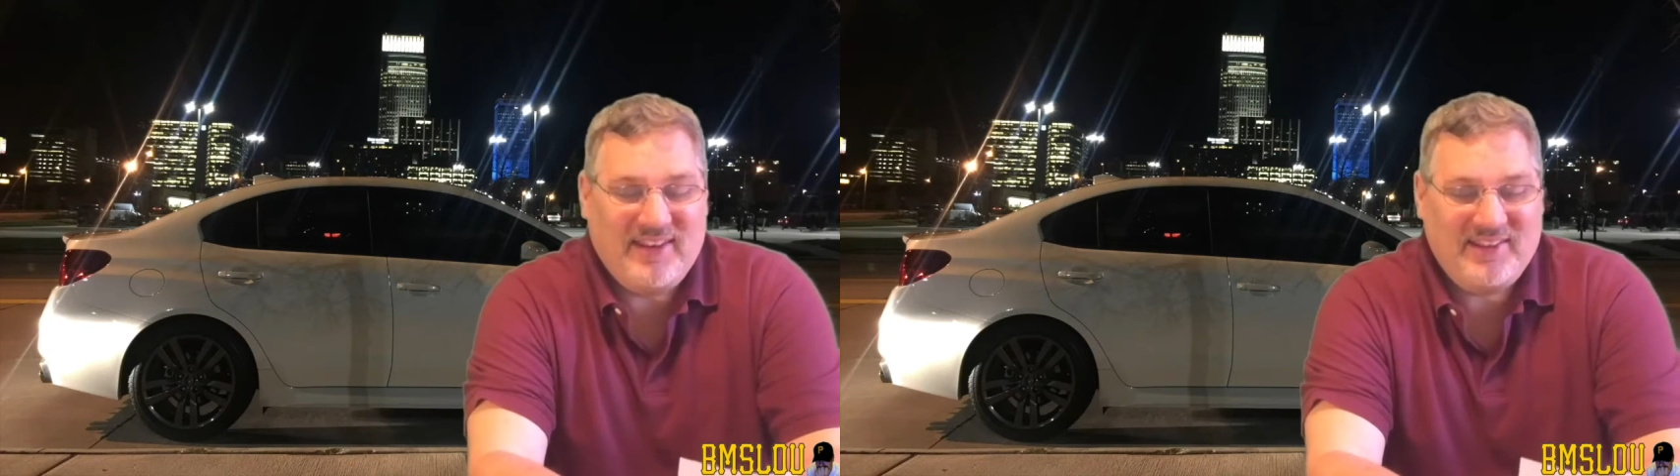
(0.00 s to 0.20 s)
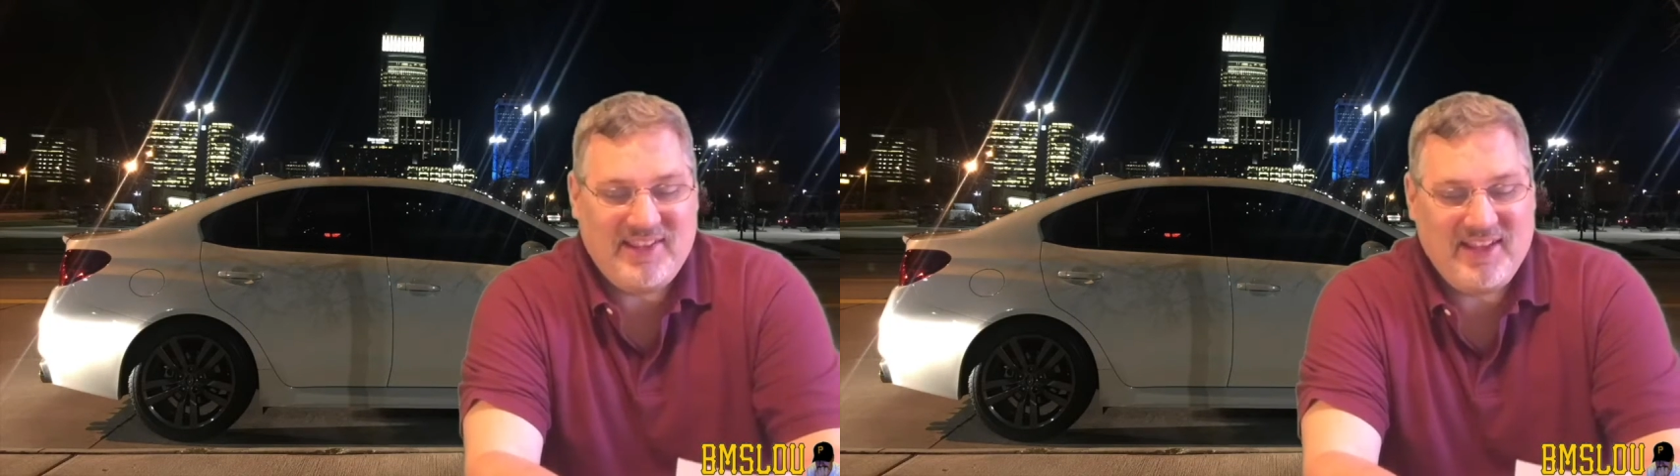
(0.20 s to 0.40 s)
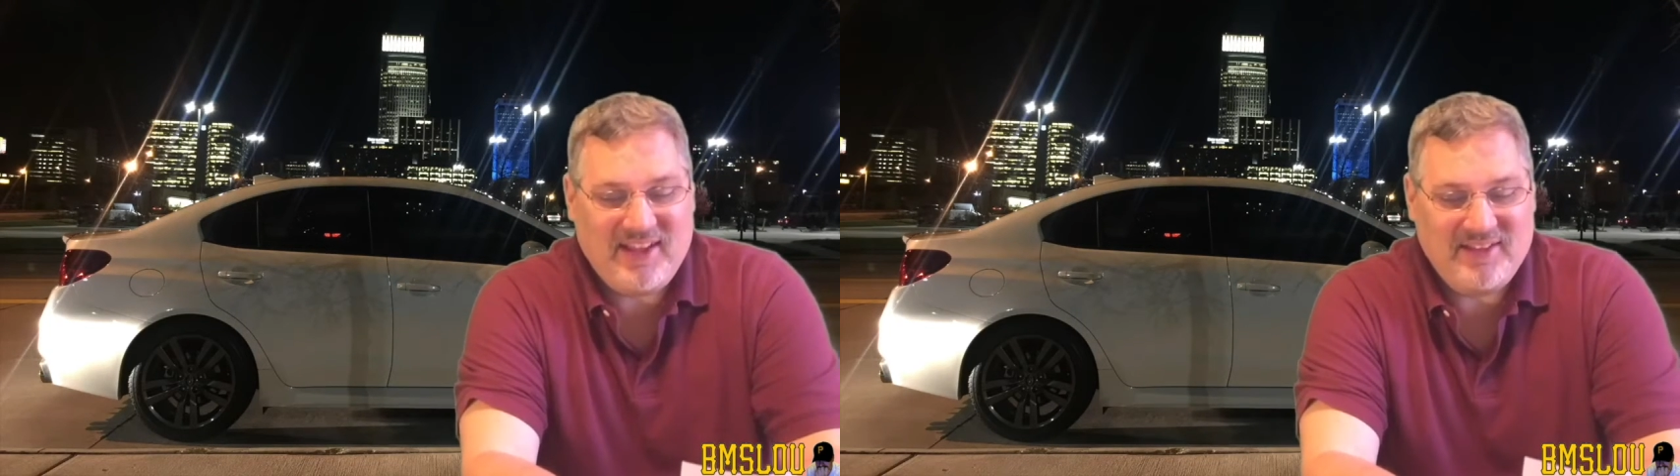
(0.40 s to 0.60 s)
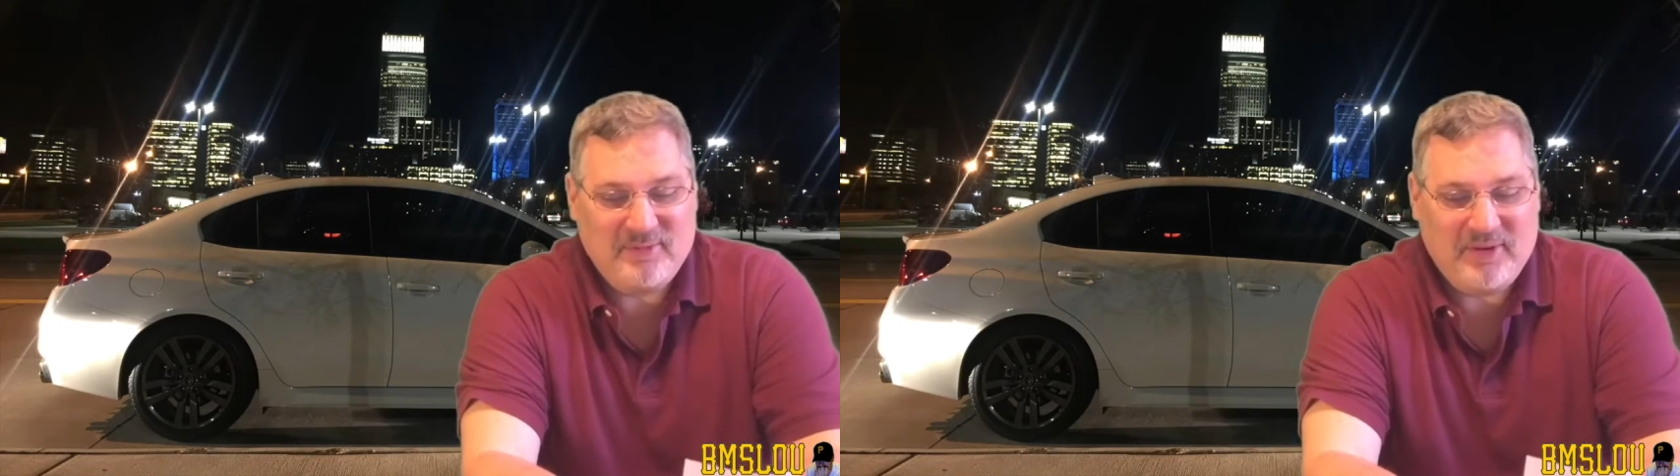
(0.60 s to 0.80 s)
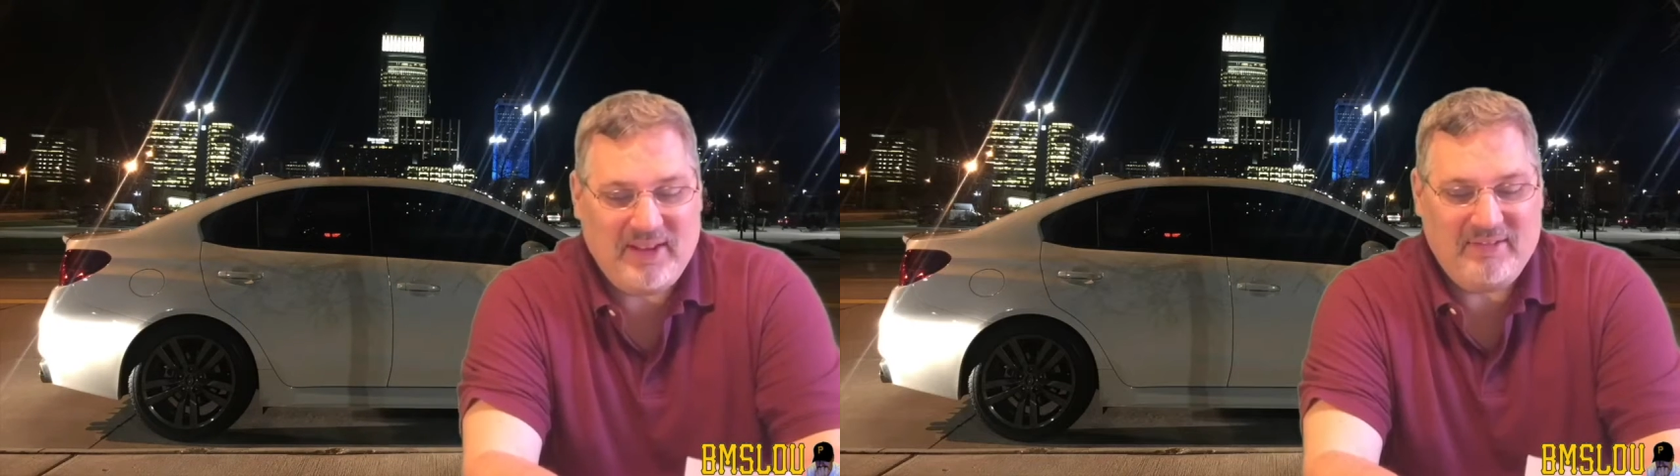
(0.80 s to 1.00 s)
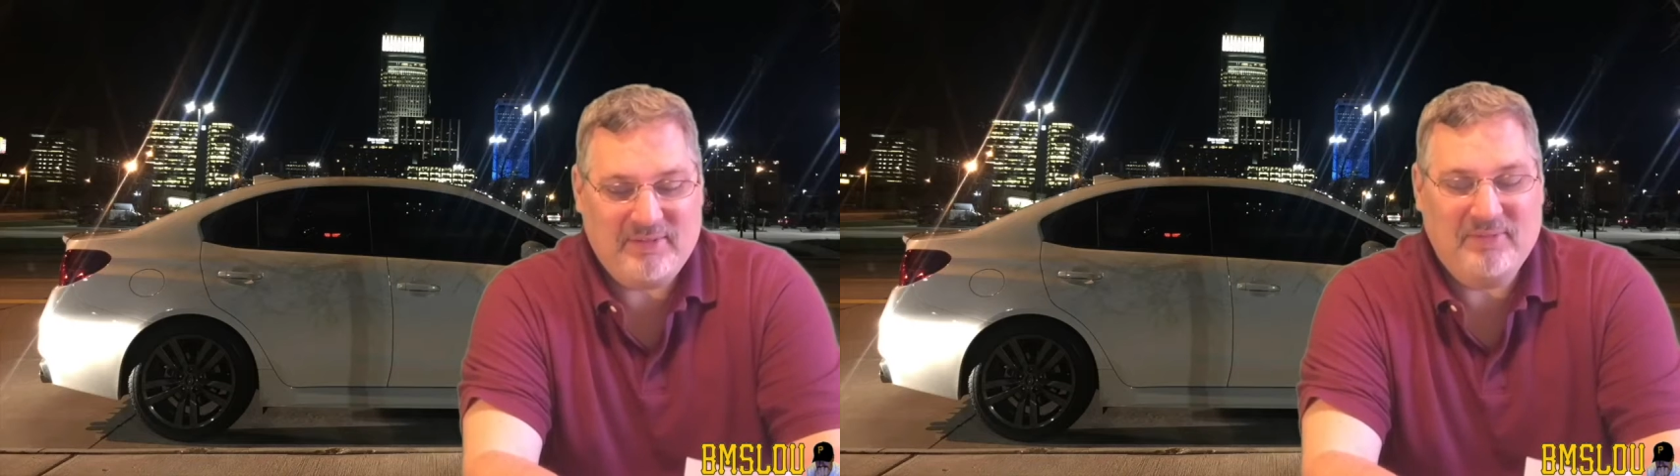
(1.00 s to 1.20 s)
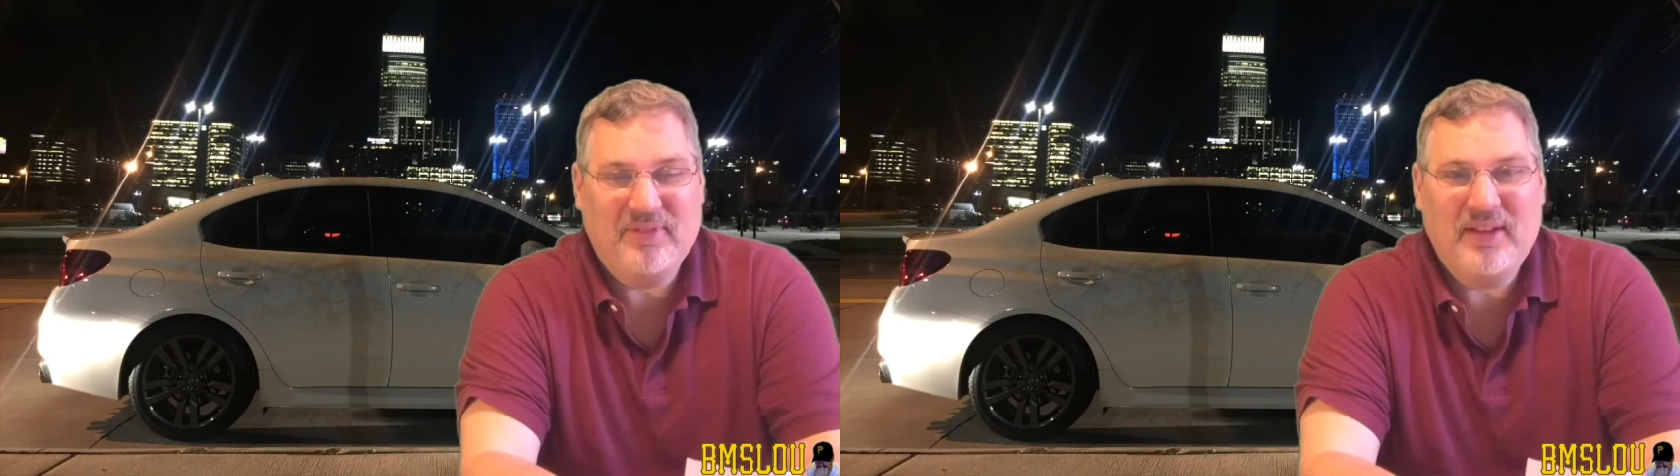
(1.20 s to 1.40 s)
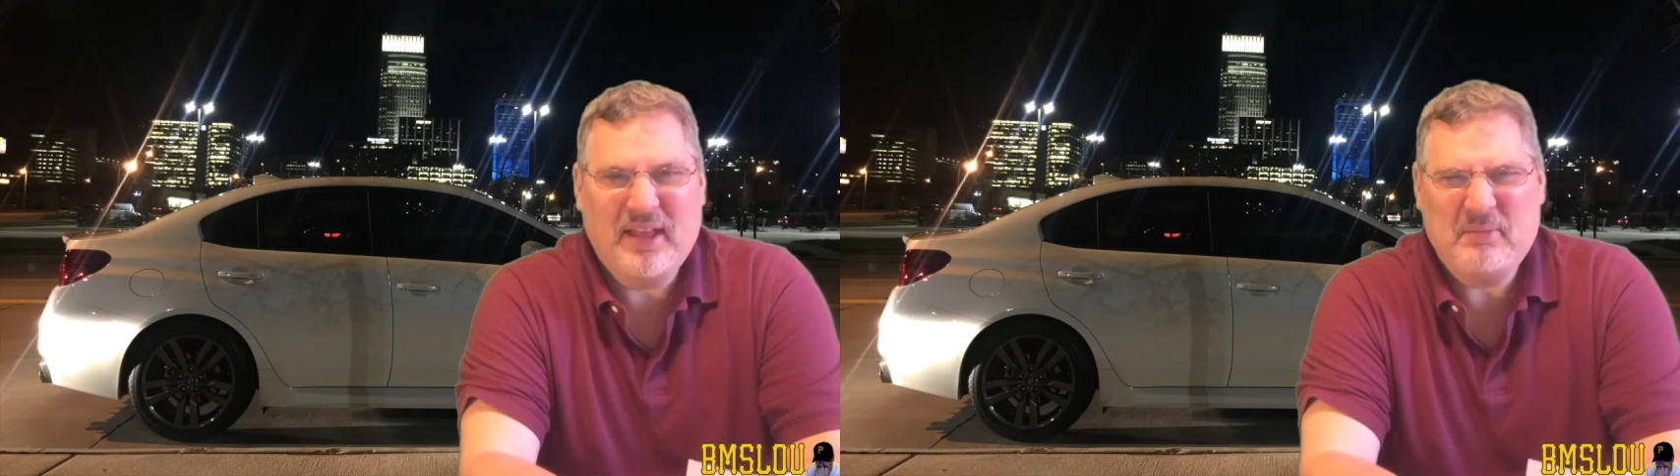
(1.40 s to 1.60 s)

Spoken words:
STIs want to have some fun,